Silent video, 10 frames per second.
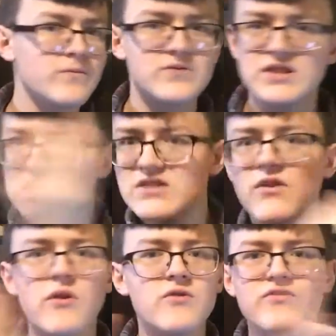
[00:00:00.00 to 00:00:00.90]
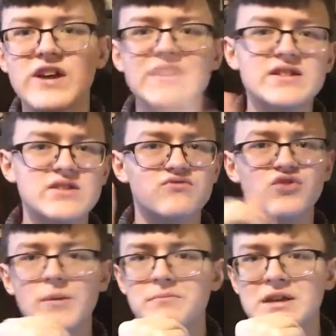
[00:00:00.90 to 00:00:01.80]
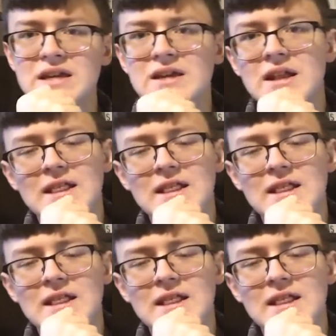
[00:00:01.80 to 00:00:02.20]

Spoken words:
zero face from me,